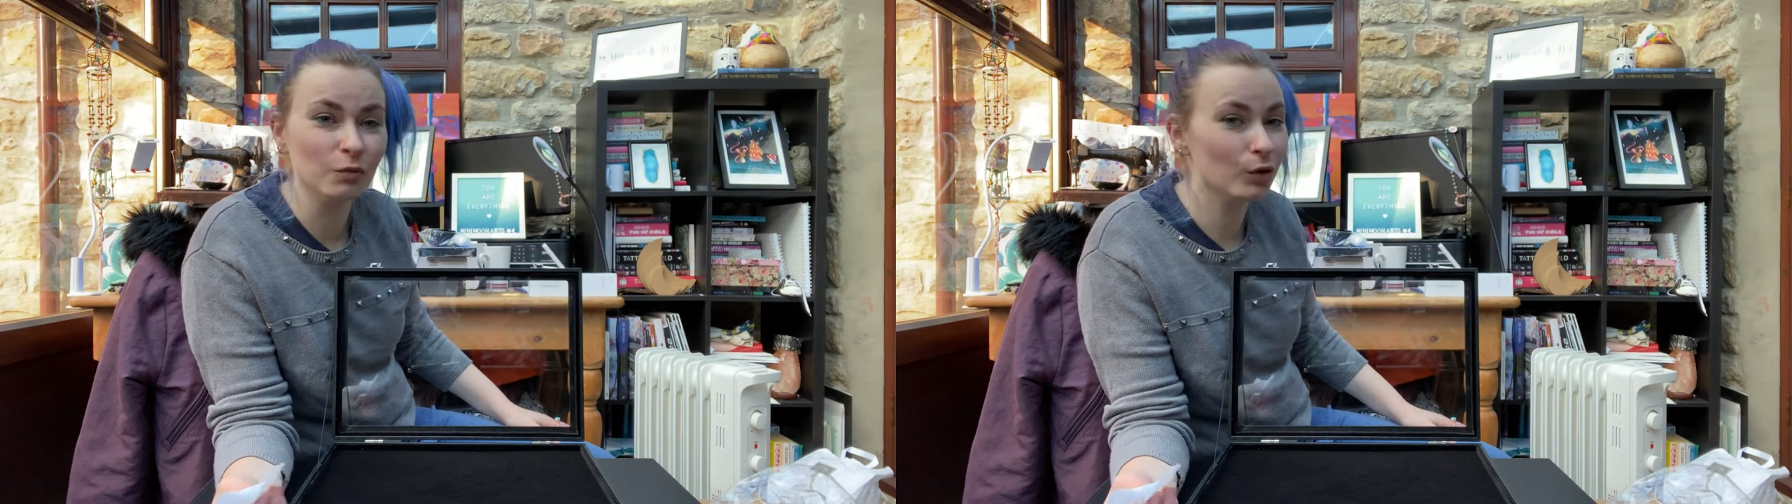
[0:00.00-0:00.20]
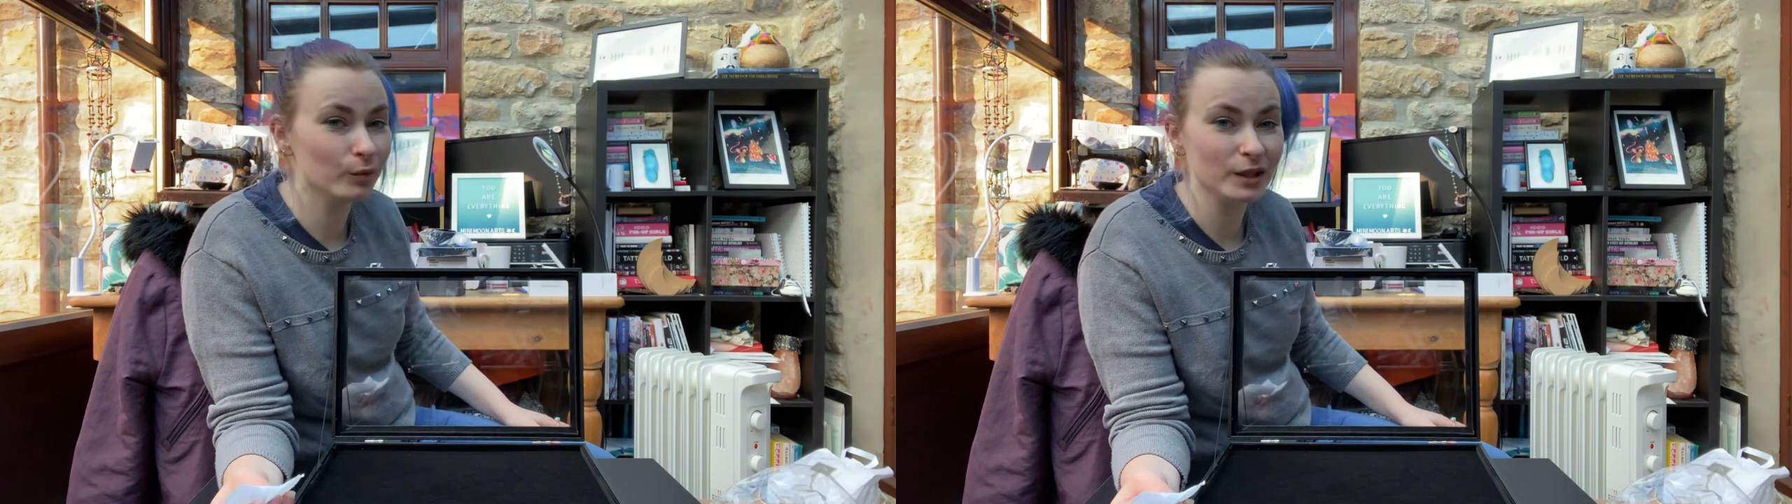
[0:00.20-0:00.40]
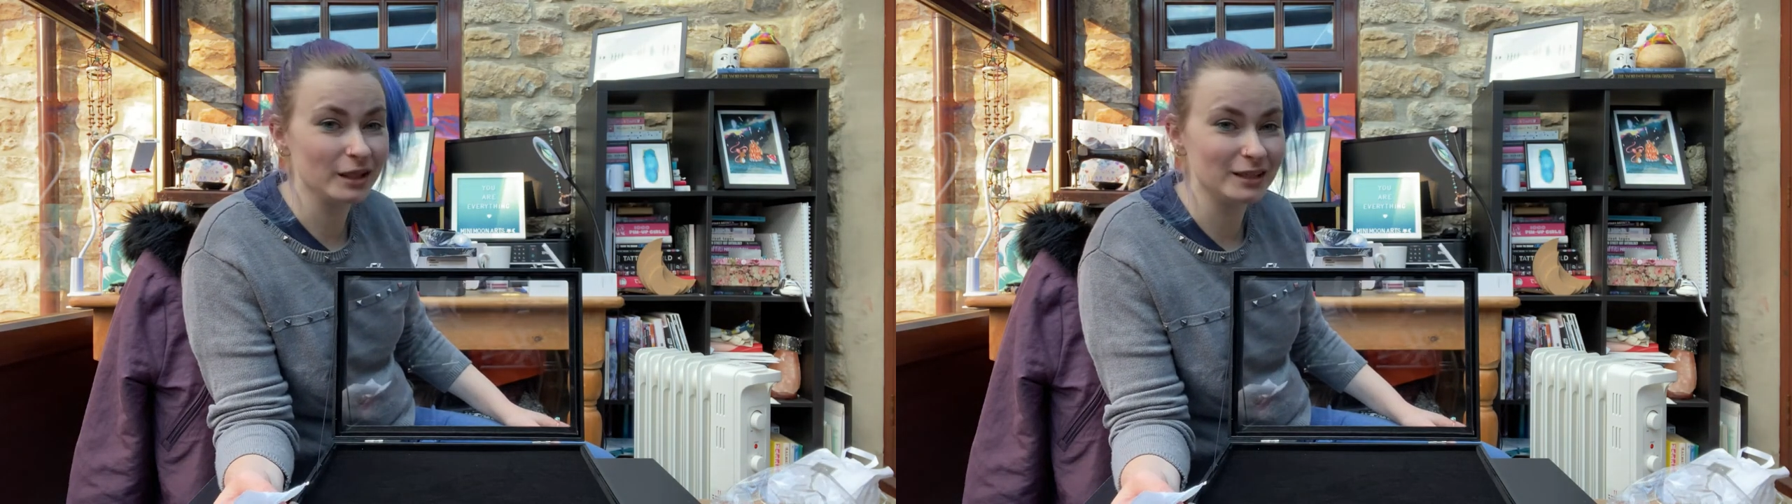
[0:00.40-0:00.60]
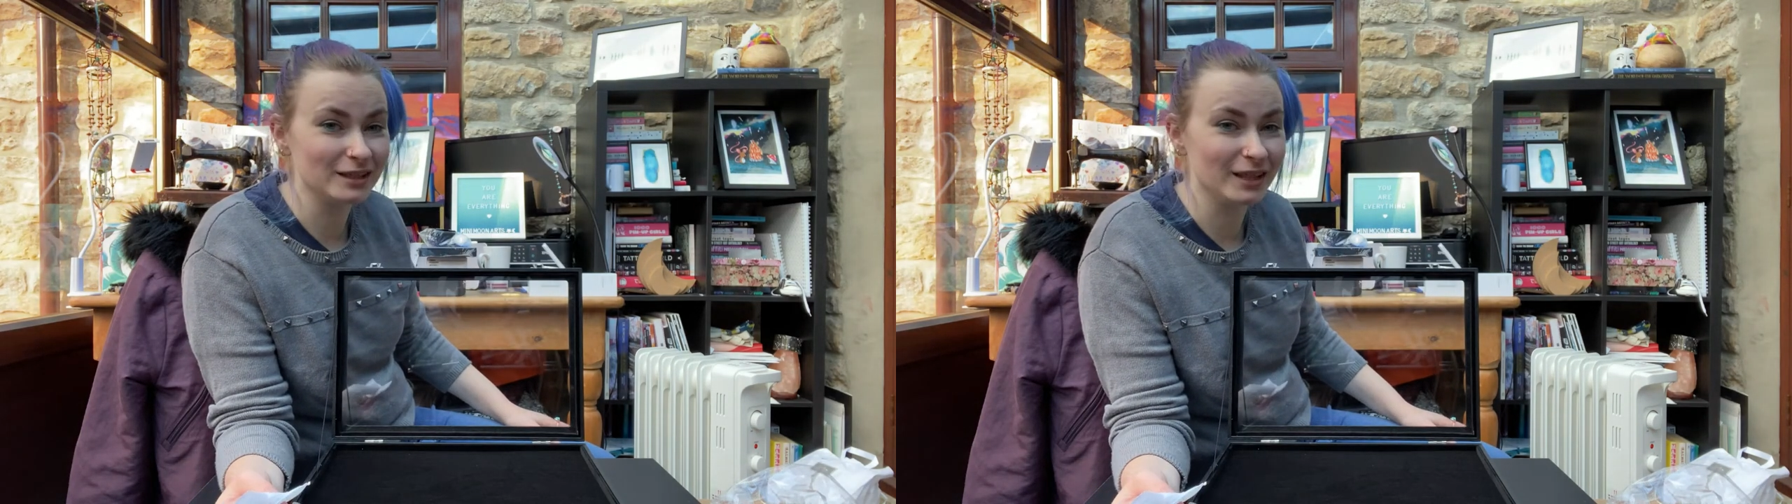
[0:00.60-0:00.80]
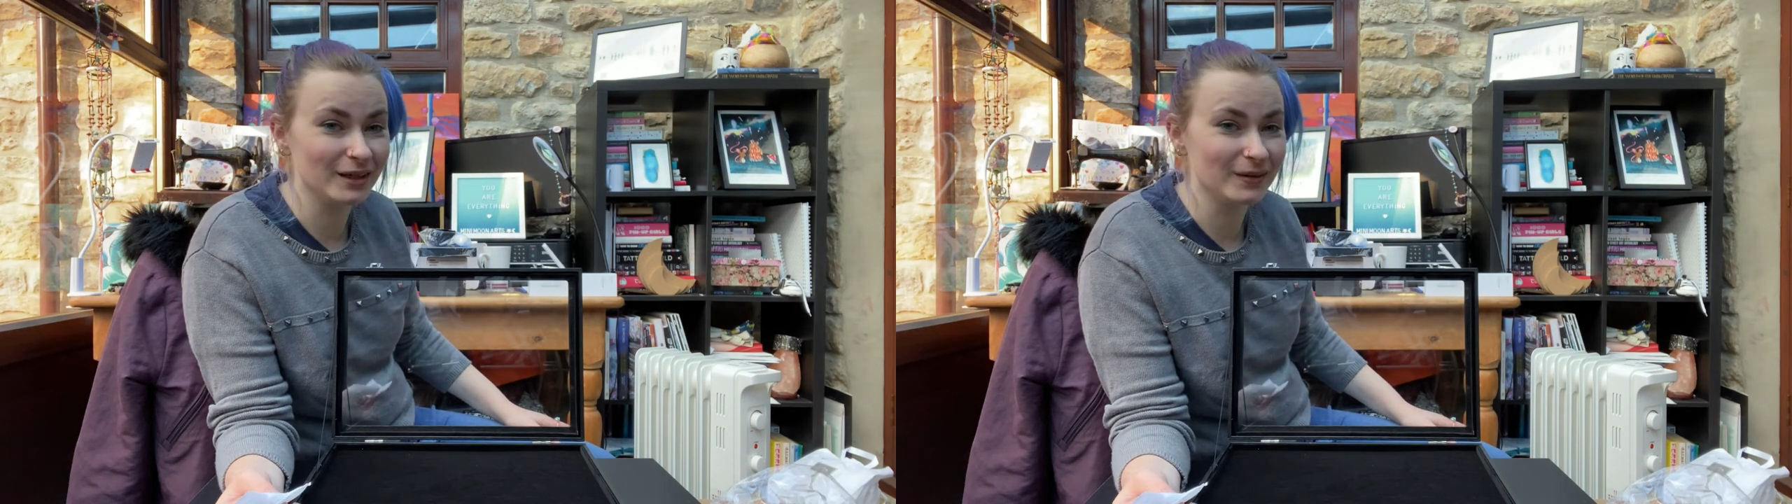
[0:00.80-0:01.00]
what we're going to
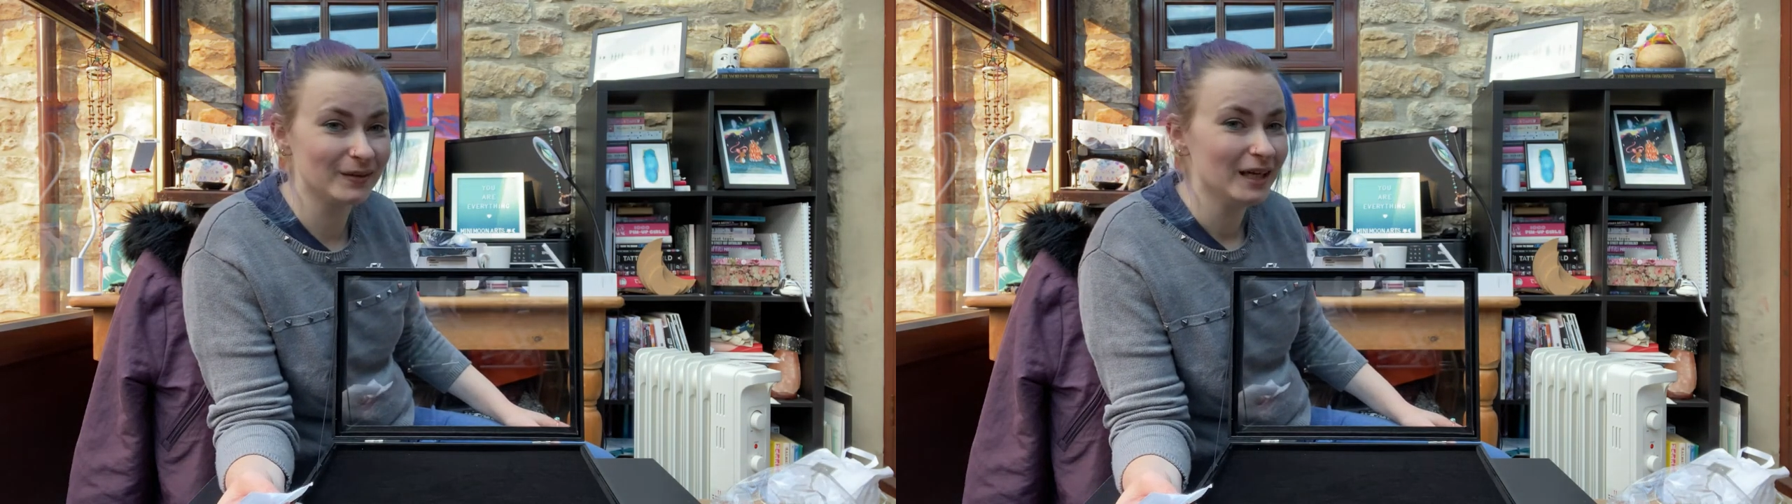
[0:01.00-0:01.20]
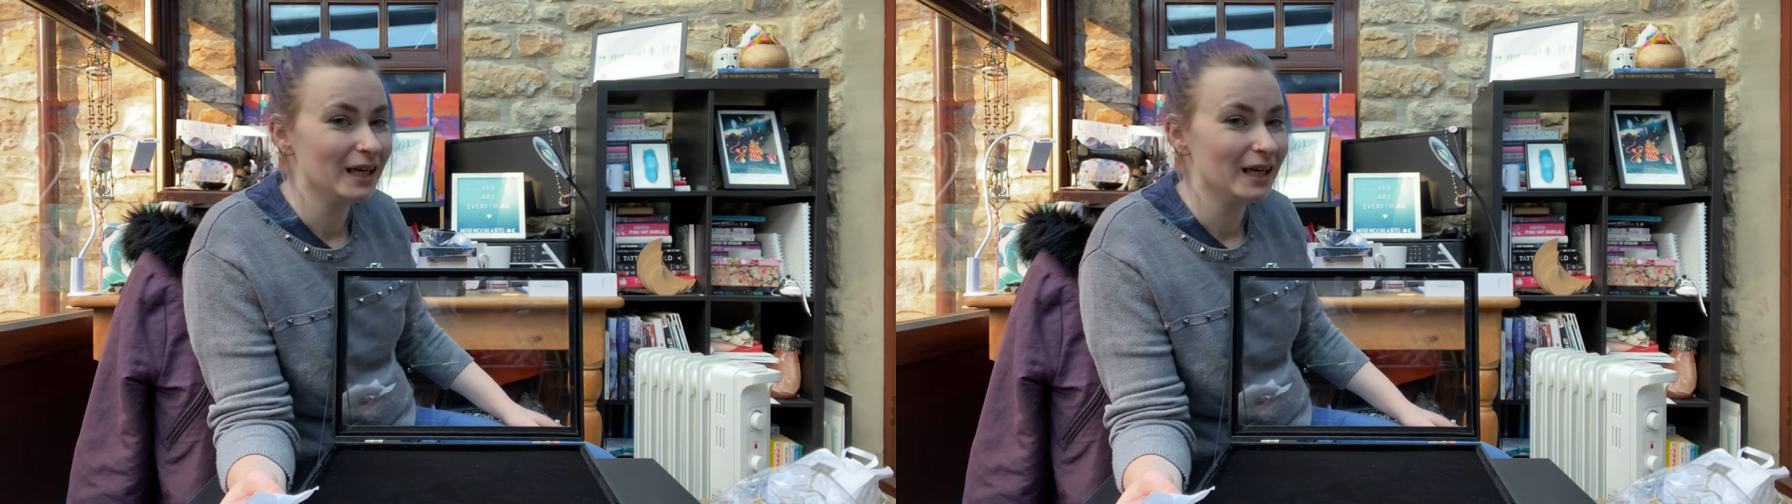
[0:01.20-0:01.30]
do